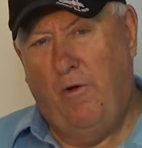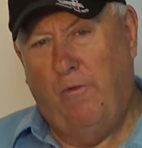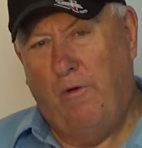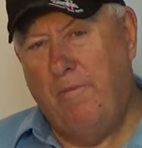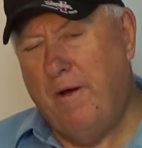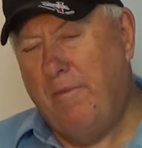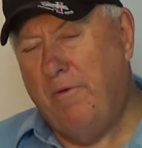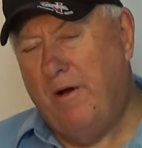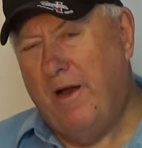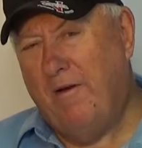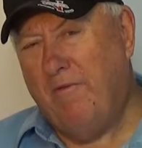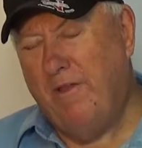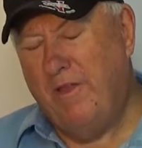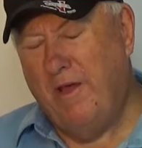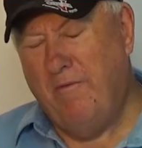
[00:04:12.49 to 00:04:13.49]
Remember,
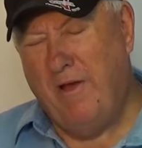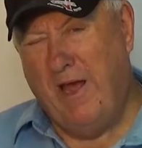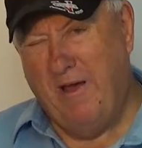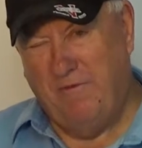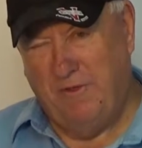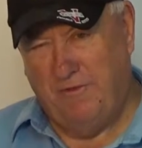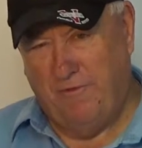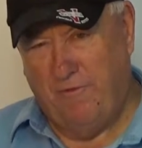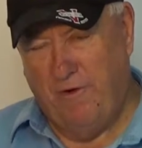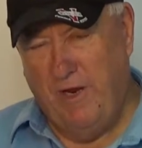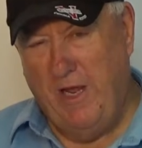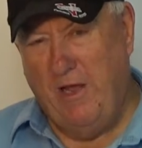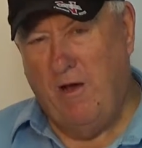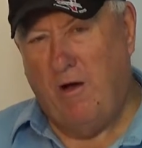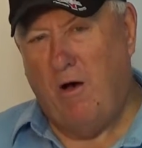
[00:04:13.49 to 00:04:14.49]
everything we have is
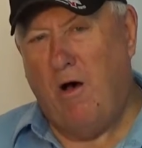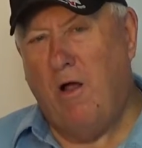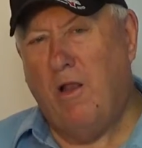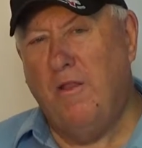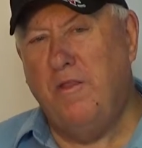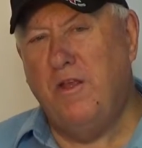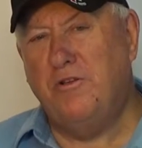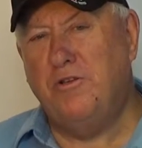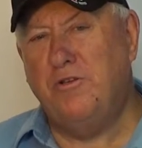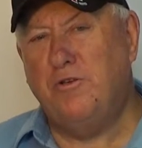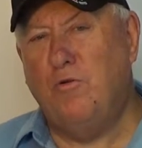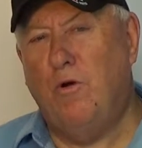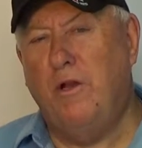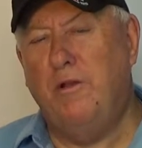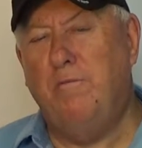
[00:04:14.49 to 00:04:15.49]
free. All of this is
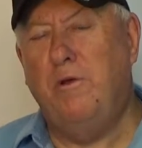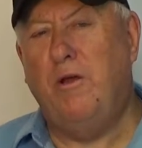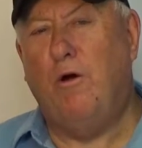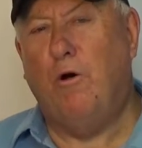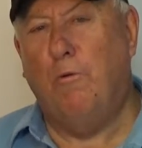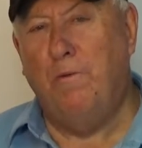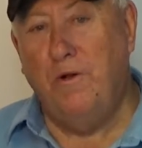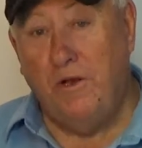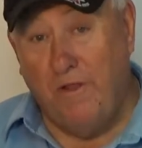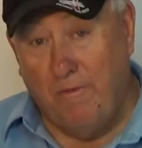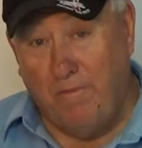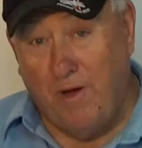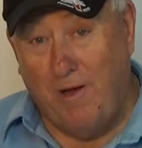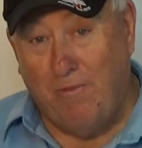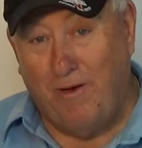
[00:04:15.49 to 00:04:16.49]
going to be open to the
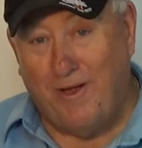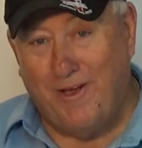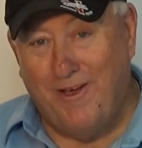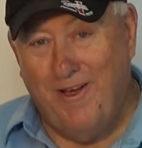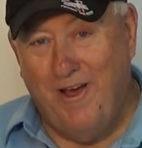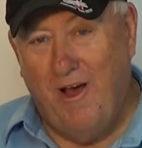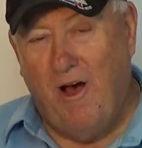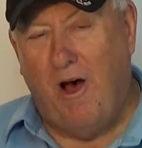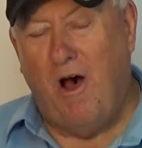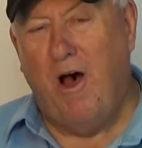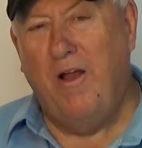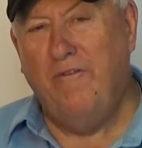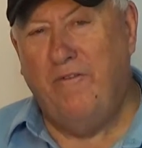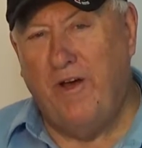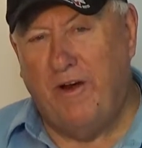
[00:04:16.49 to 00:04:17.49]
public
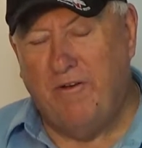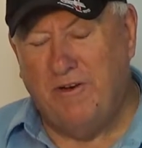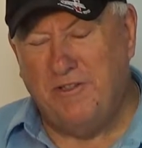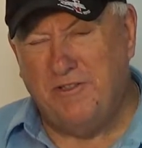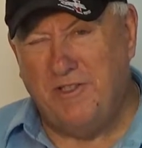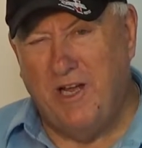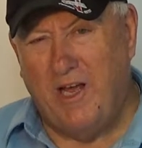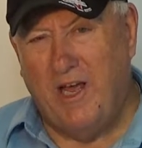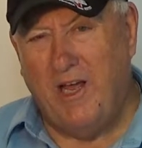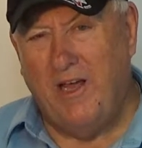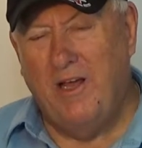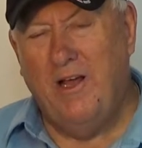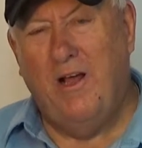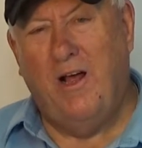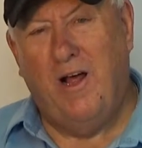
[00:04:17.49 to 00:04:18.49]
on Veterans Day,
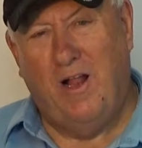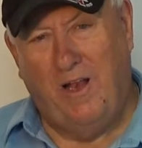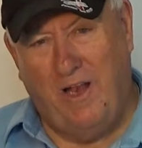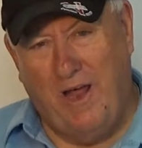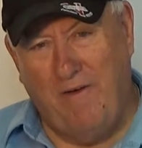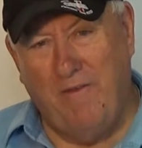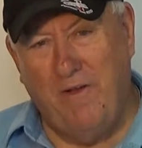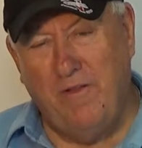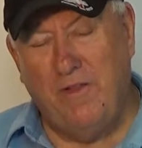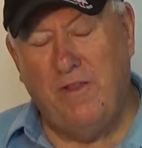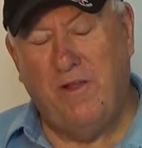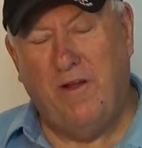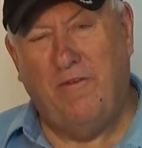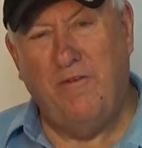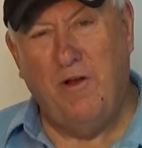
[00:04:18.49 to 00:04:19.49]

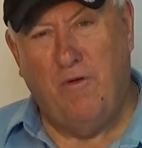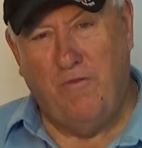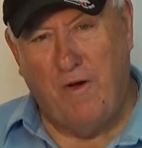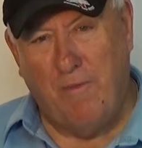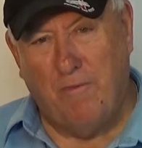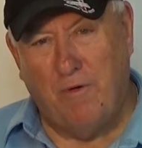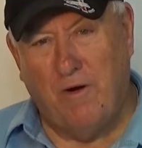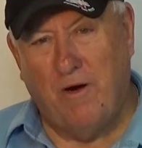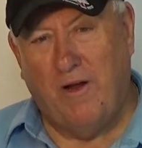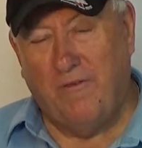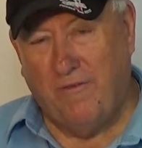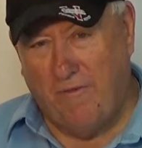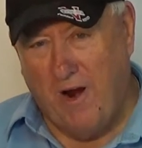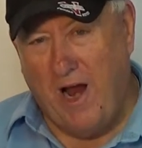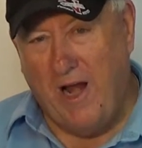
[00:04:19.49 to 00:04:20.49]
11th of November, a
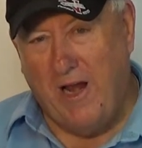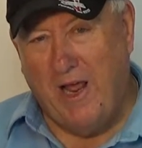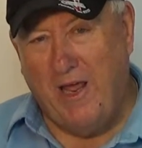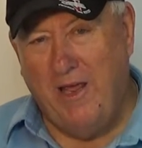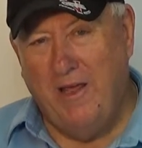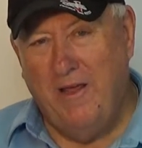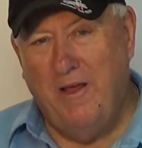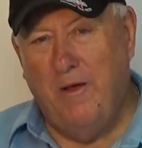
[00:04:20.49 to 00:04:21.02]
Friday.